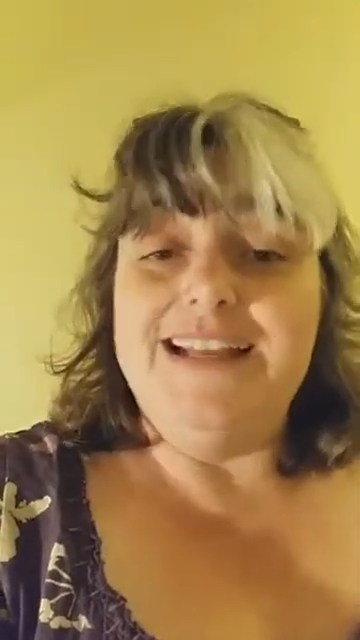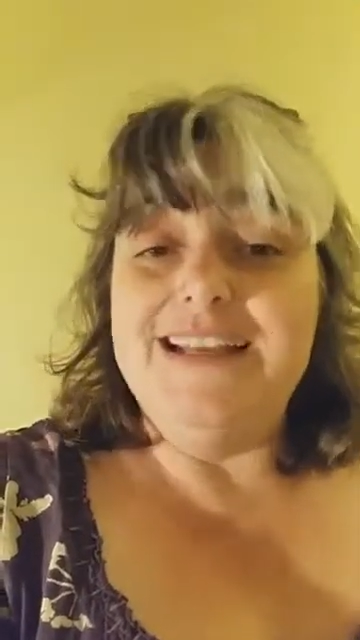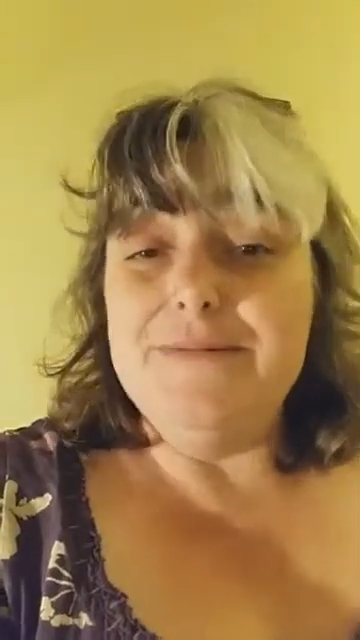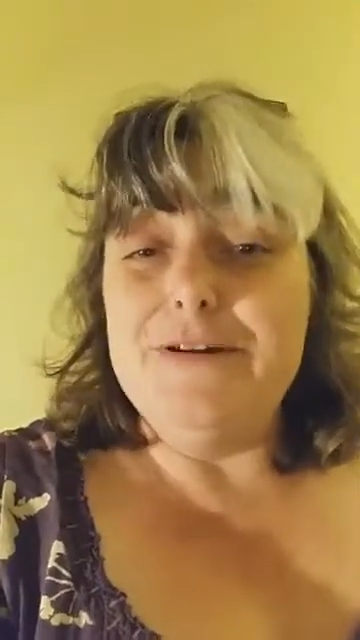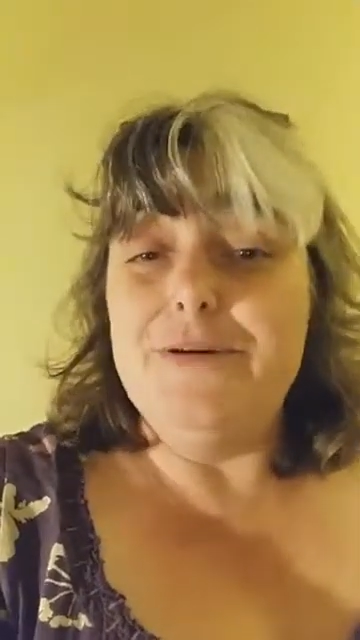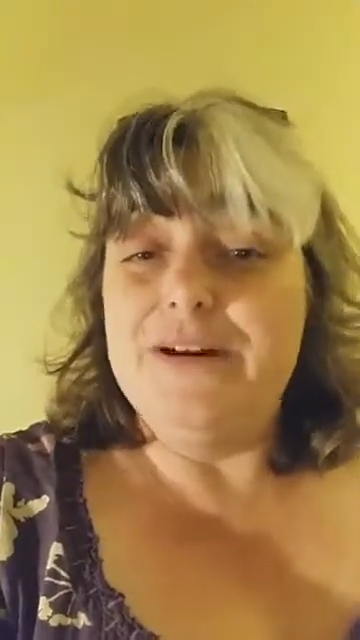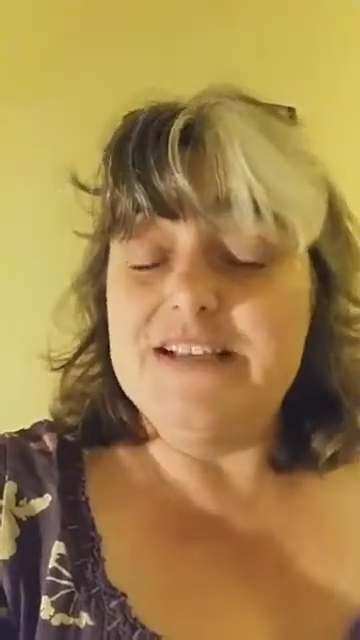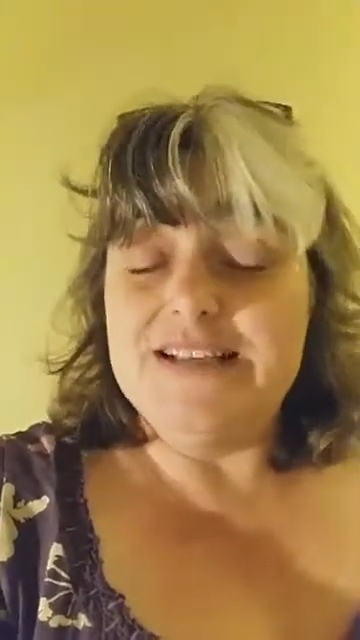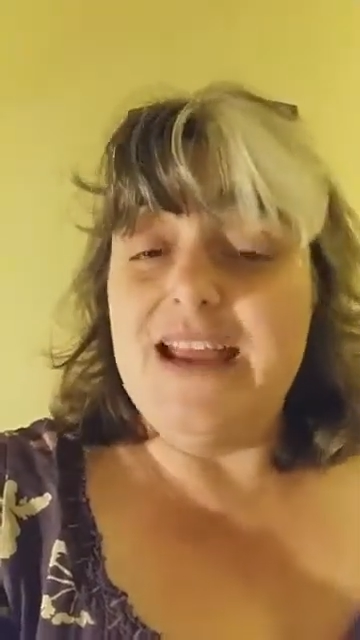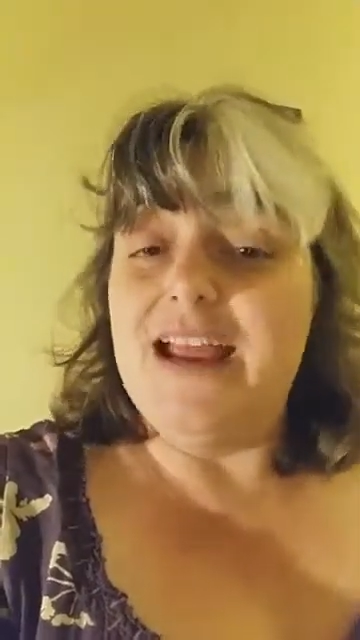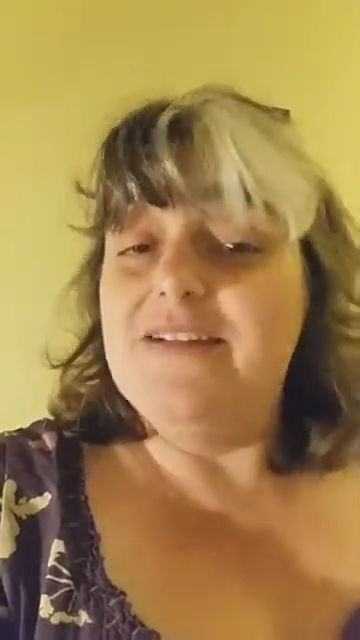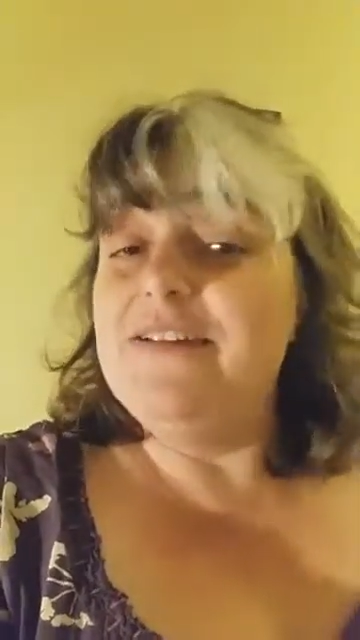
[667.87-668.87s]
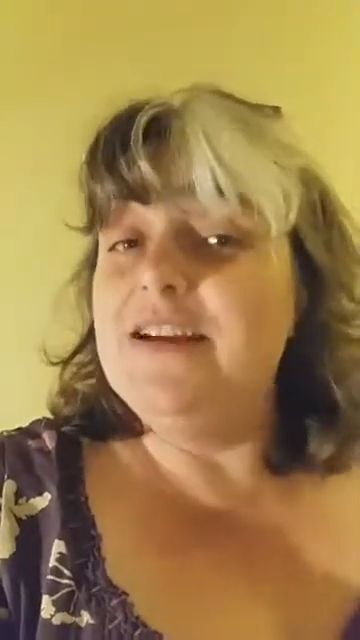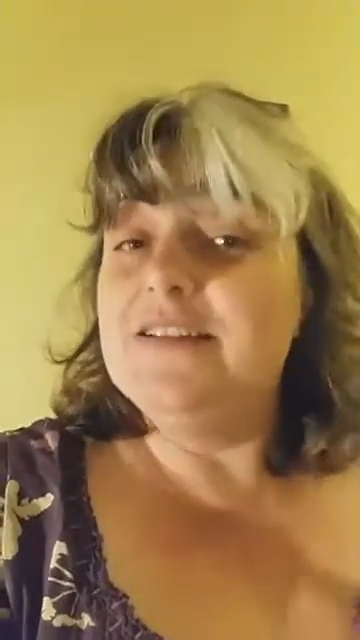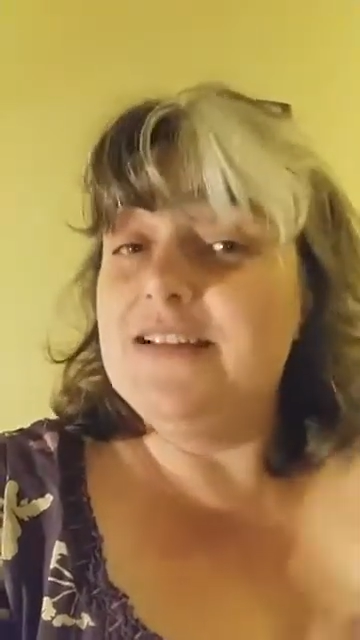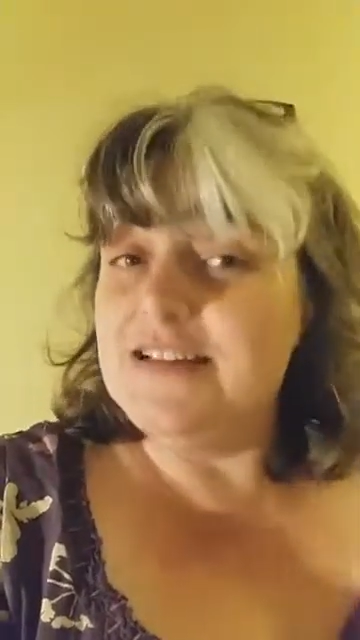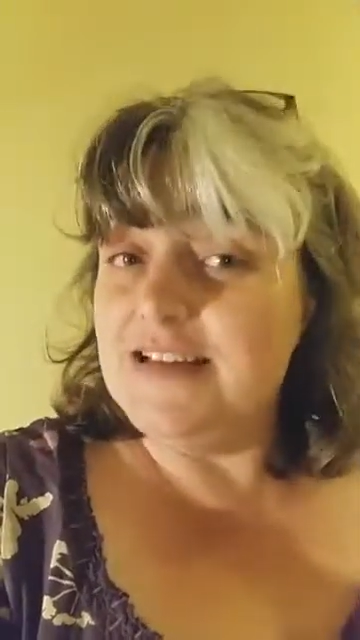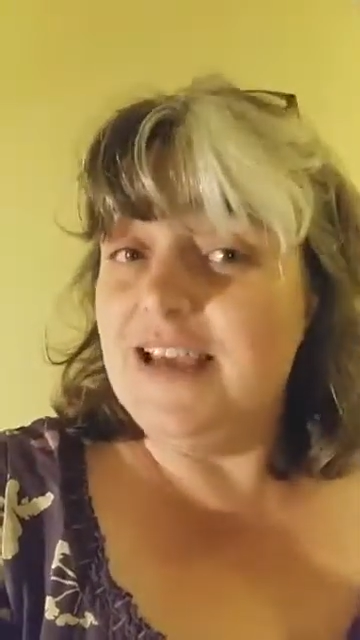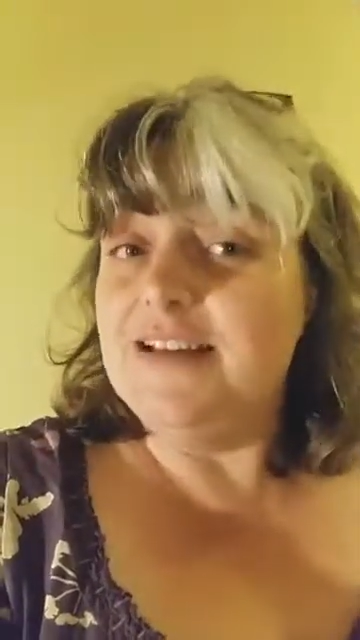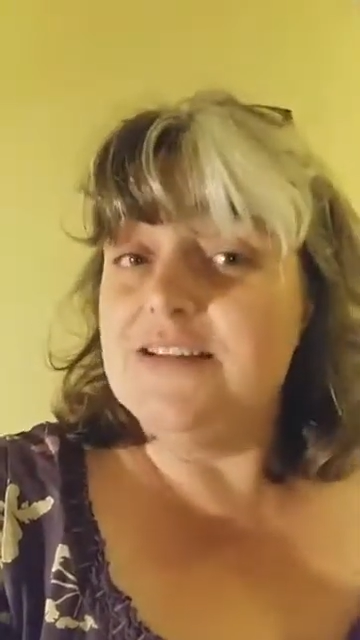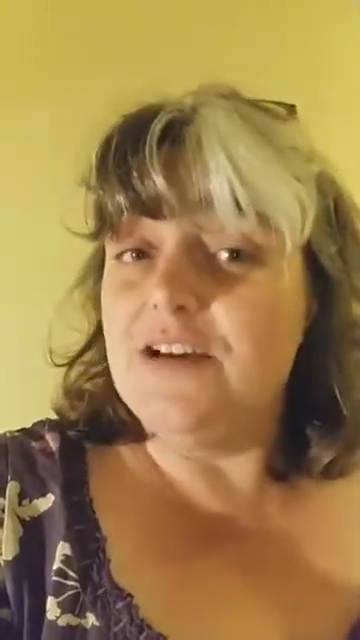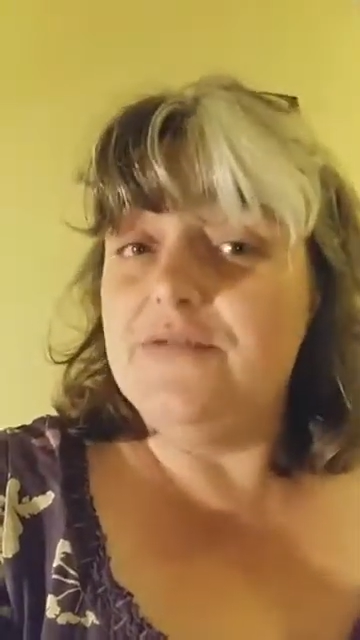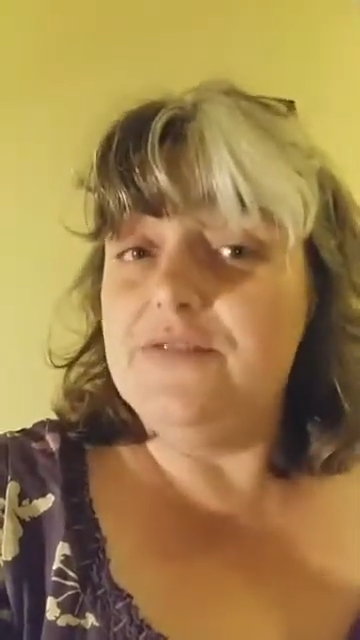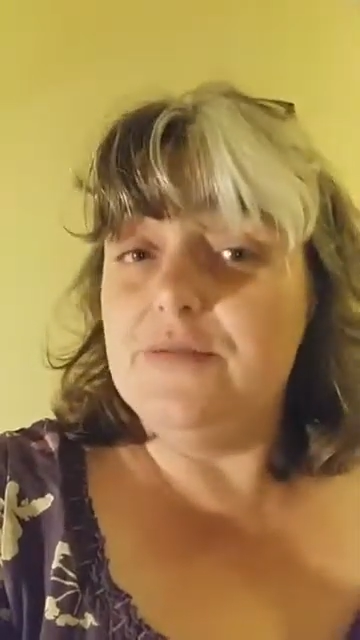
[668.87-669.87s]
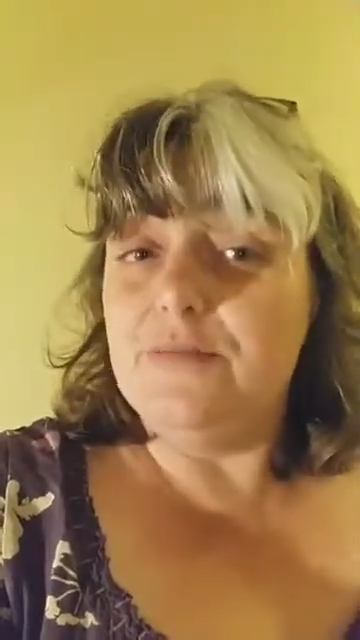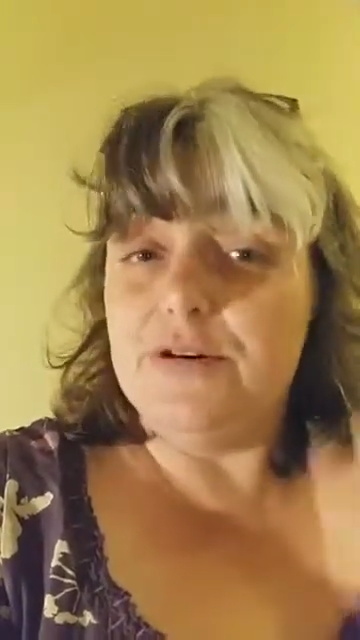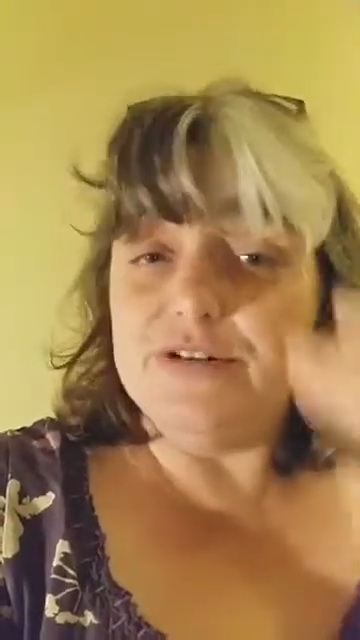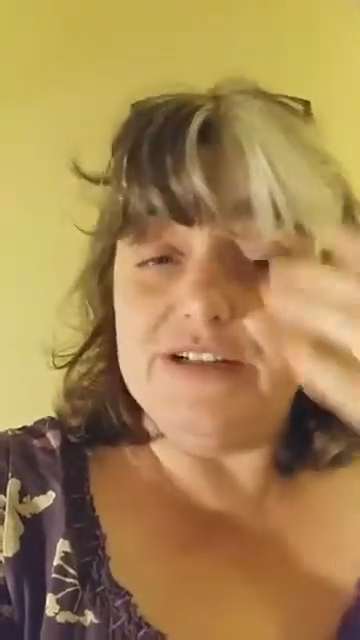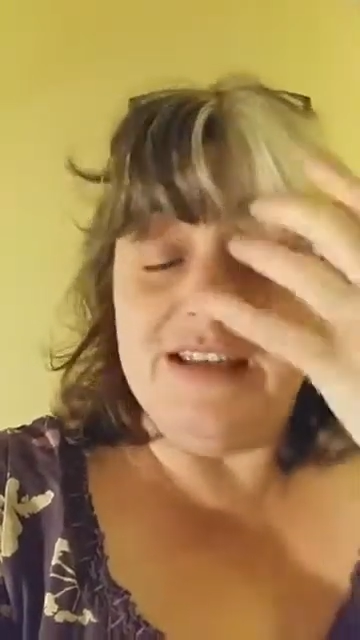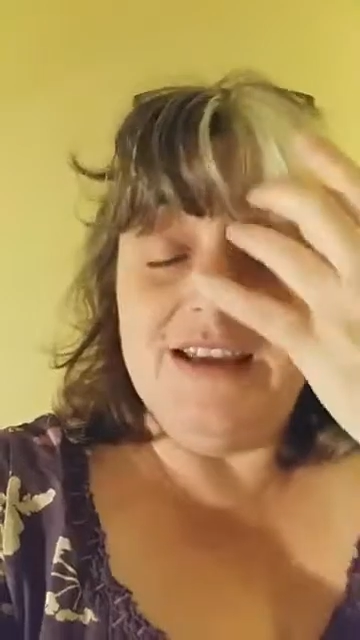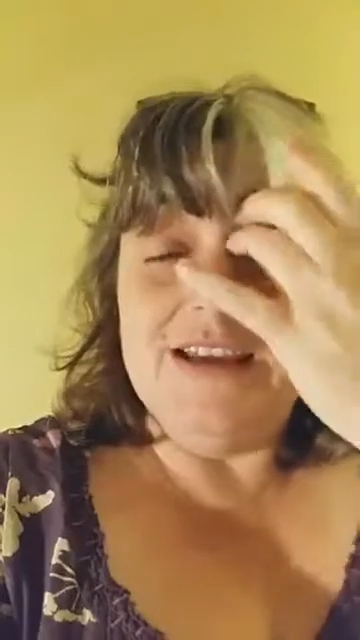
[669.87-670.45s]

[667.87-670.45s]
it can be quite scary because it takes over your body.